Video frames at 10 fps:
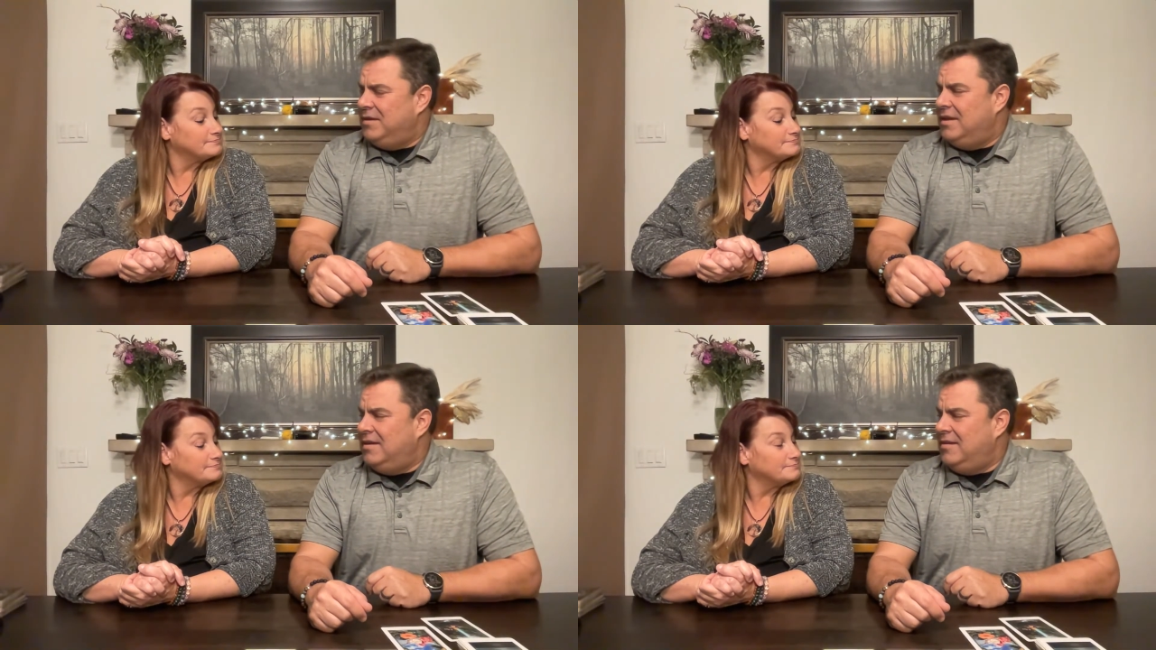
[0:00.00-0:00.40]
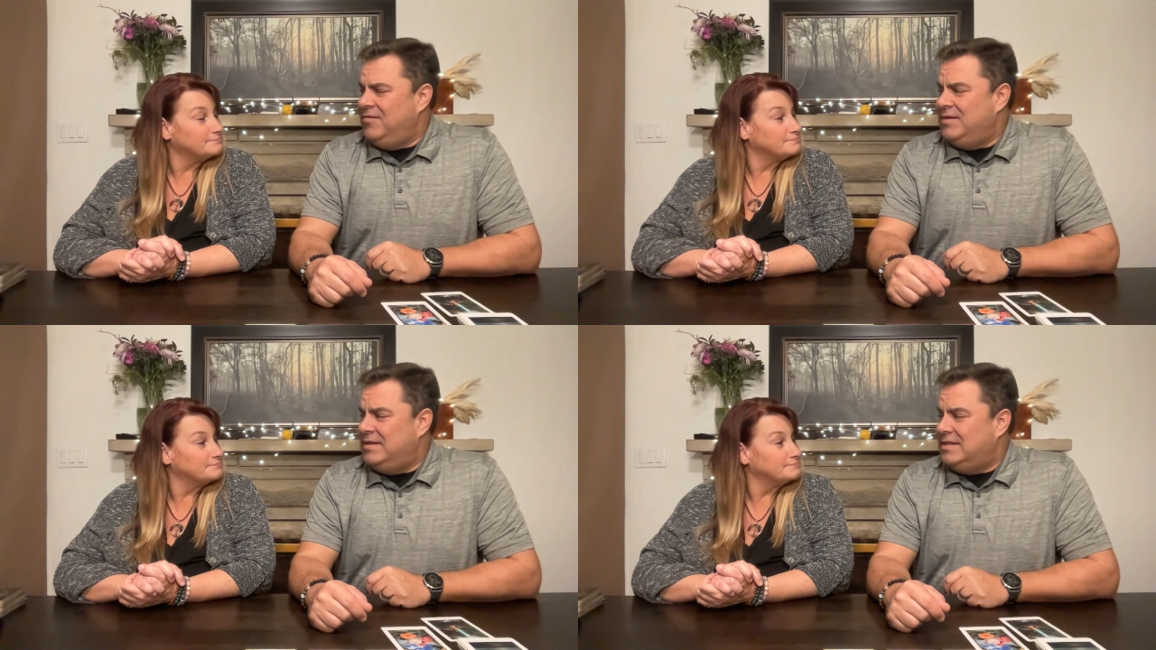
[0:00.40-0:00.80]
Speaker 1: If
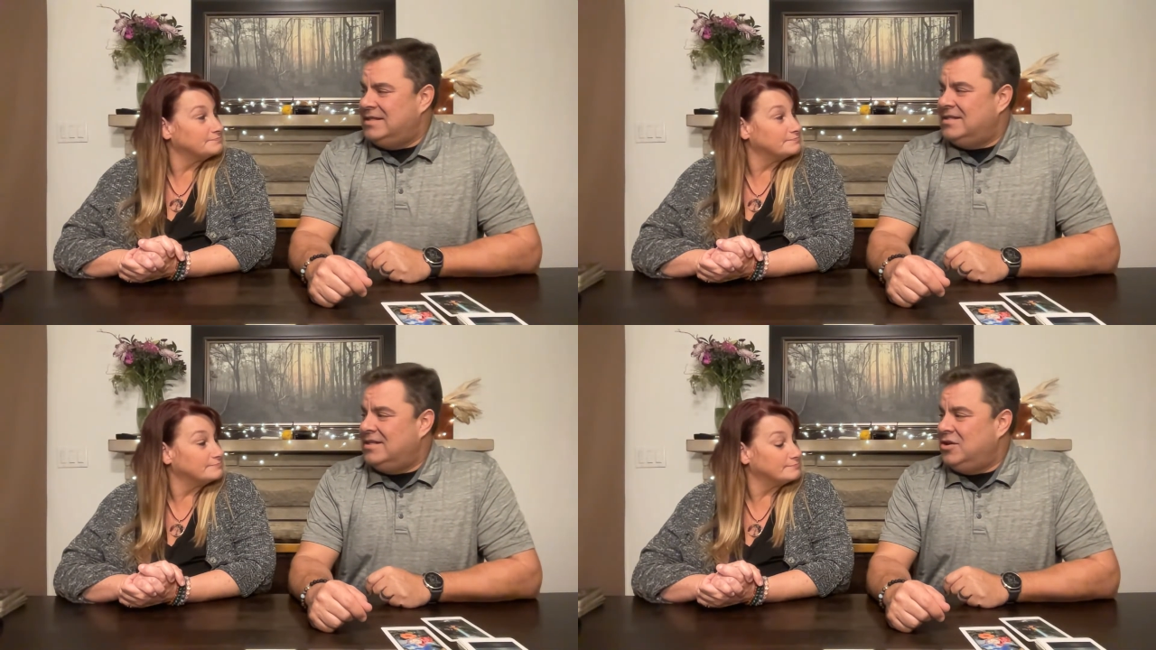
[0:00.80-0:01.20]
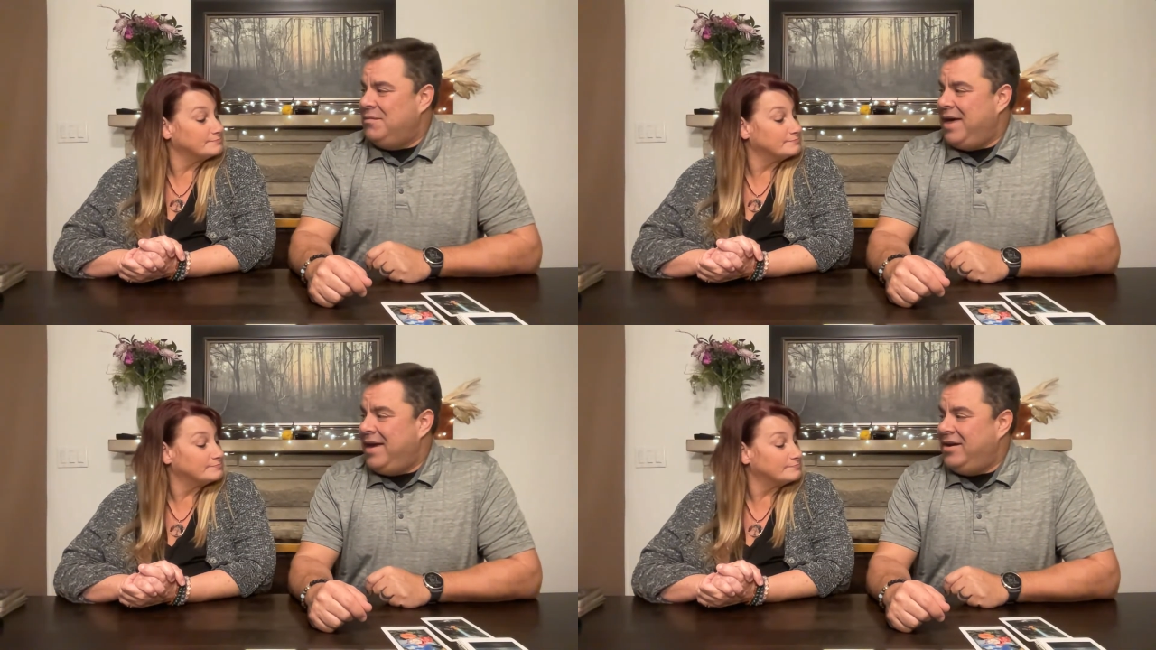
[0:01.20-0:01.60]
it's just in your
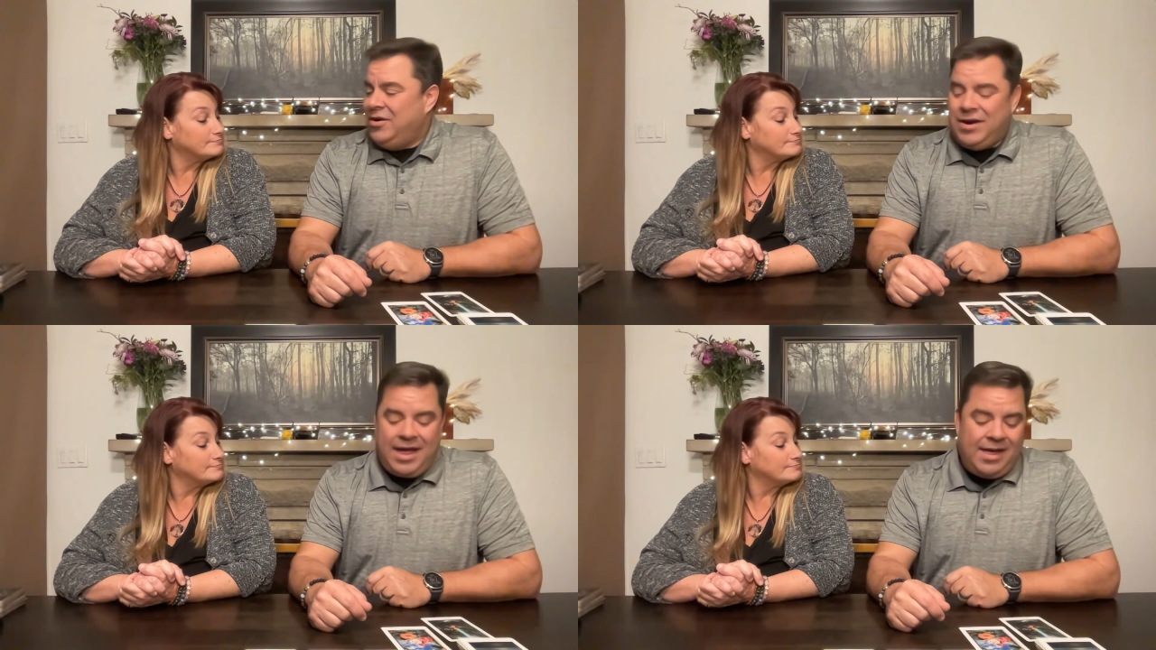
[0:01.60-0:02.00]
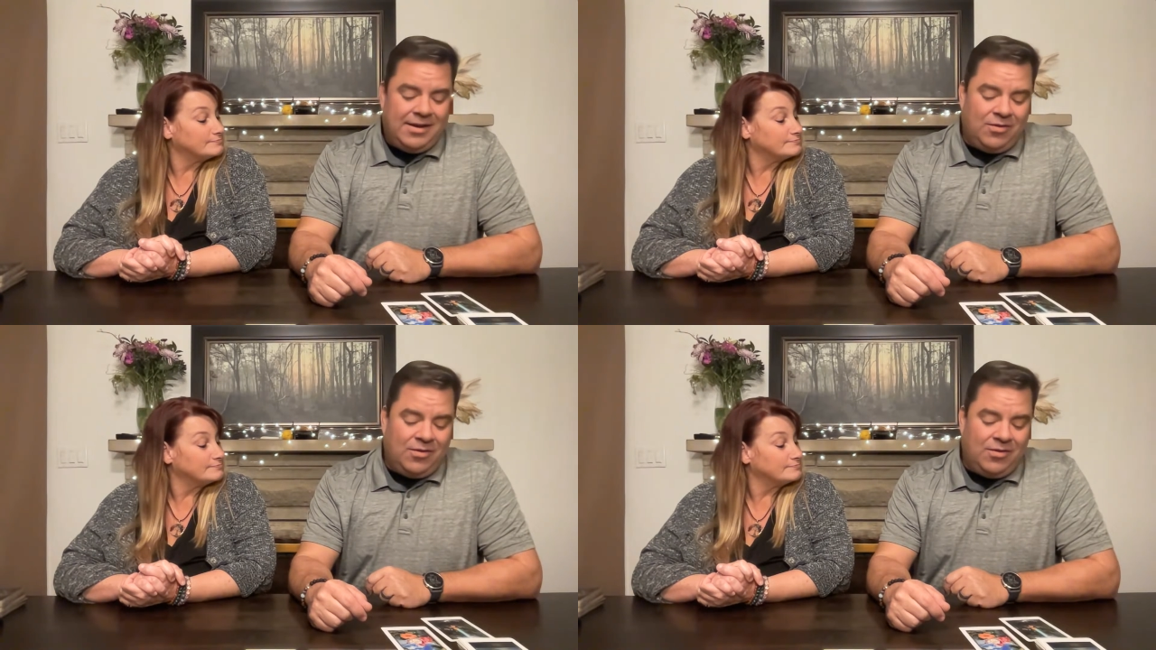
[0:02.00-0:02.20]
mind or not